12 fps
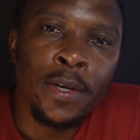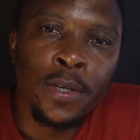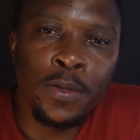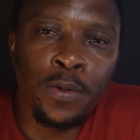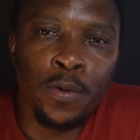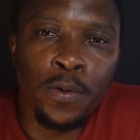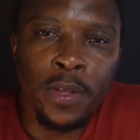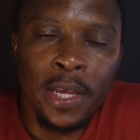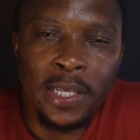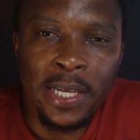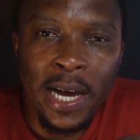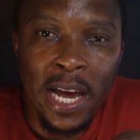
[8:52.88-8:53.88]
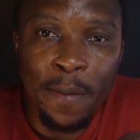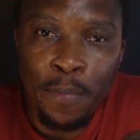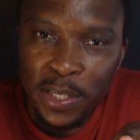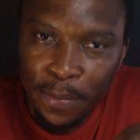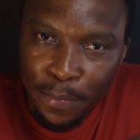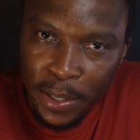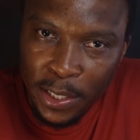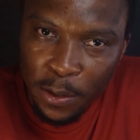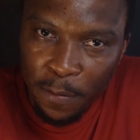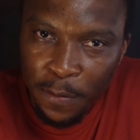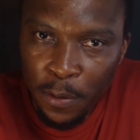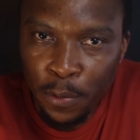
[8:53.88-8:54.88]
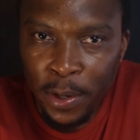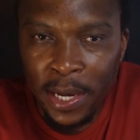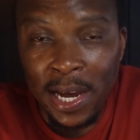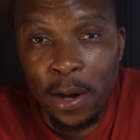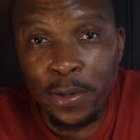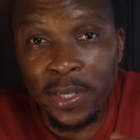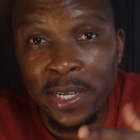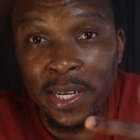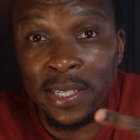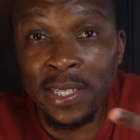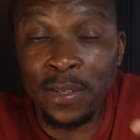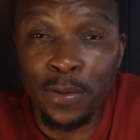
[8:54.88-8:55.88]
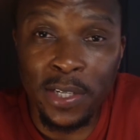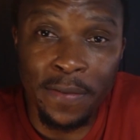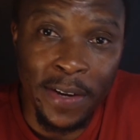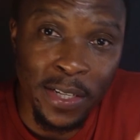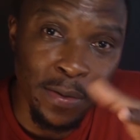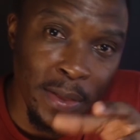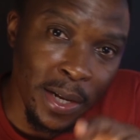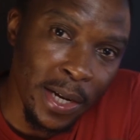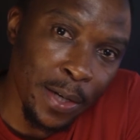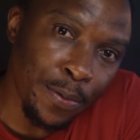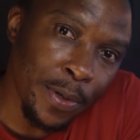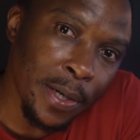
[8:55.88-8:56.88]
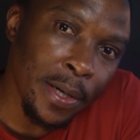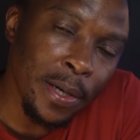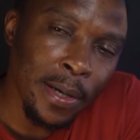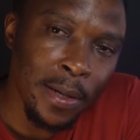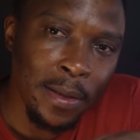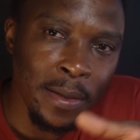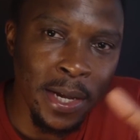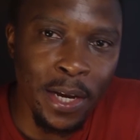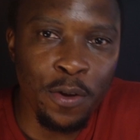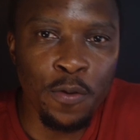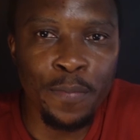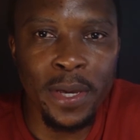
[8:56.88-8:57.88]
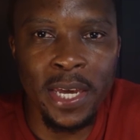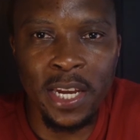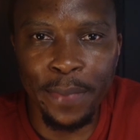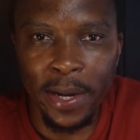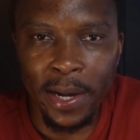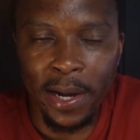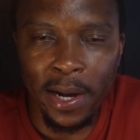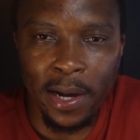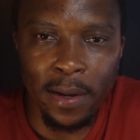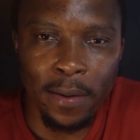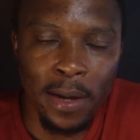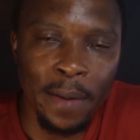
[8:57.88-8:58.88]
So there's a higher possibility of you encountering a Cisco device on the network than you being hit by a car.